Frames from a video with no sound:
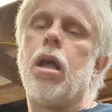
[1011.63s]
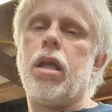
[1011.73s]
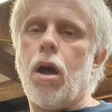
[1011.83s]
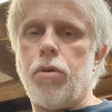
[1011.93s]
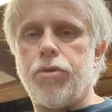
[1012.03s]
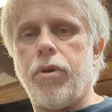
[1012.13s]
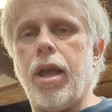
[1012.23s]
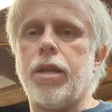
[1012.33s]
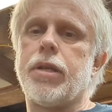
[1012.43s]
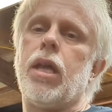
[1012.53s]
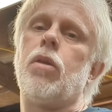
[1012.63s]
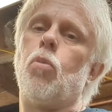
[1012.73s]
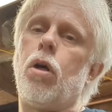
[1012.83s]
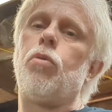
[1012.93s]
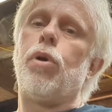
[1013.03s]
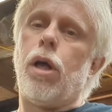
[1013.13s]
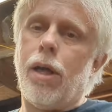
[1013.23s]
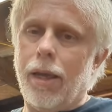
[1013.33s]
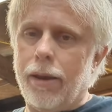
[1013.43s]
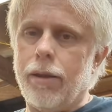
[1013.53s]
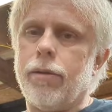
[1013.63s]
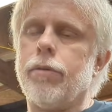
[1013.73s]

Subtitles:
Go to 318 will run.